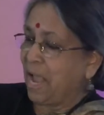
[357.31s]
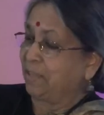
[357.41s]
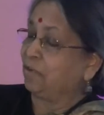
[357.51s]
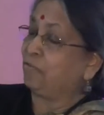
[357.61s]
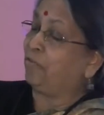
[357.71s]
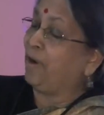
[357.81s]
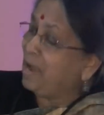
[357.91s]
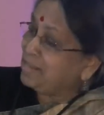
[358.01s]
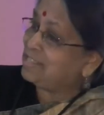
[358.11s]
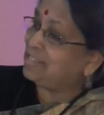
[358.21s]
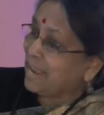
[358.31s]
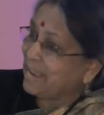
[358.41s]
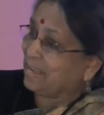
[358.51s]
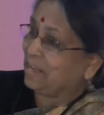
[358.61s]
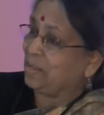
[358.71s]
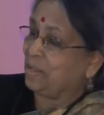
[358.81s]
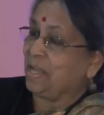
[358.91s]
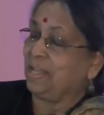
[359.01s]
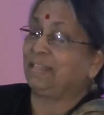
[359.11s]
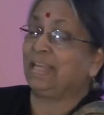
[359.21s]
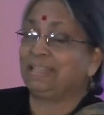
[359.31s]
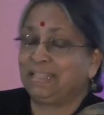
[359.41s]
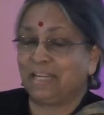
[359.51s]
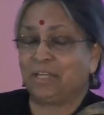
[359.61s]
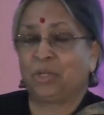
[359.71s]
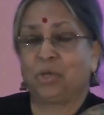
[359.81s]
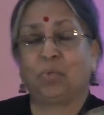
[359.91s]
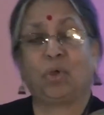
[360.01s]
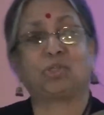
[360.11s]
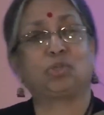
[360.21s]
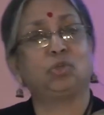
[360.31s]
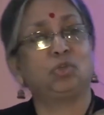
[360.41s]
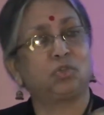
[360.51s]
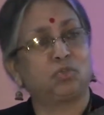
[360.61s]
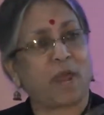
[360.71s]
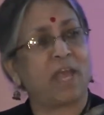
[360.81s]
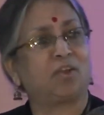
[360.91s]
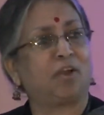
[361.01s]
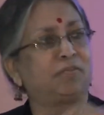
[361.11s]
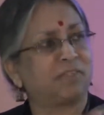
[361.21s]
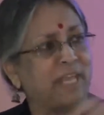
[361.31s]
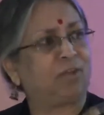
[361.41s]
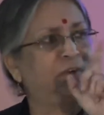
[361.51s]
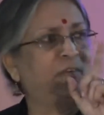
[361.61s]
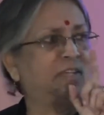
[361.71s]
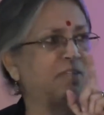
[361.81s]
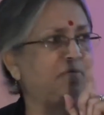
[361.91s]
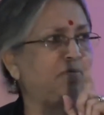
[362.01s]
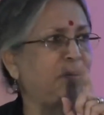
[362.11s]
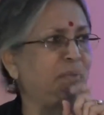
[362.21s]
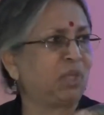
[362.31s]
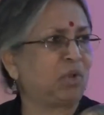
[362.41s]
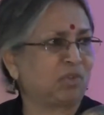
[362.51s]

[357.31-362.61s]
And the first thing they did was to strike off secularism from the